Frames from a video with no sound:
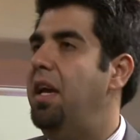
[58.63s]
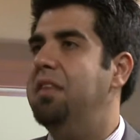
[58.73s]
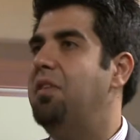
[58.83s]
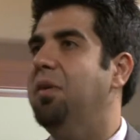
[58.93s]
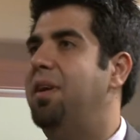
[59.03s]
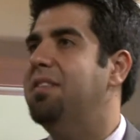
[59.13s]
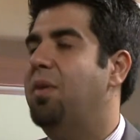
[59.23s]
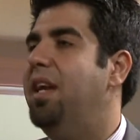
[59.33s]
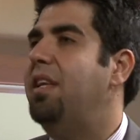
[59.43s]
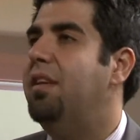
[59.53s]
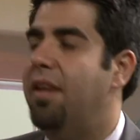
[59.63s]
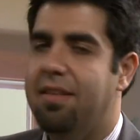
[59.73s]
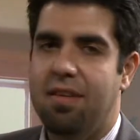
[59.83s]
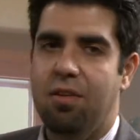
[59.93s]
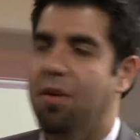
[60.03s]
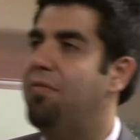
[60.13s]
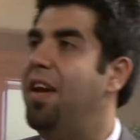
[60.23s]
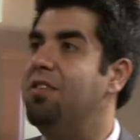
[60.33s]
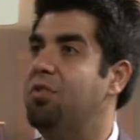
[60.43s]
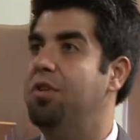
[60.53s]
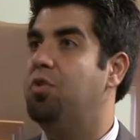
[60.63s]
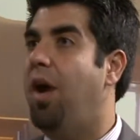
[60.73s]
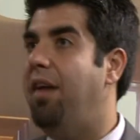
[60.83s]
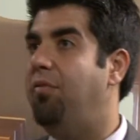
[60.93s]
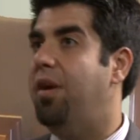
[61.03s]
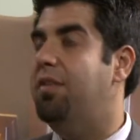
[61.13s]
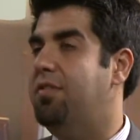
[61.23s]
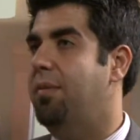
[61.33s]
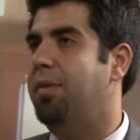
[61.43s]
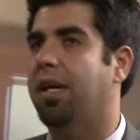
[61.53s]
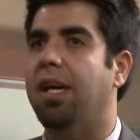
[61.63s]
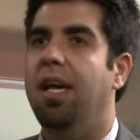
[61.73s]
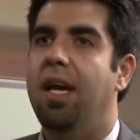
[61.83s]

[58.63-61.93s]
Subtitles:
It's always, right? It's either a fence or a driveway or something.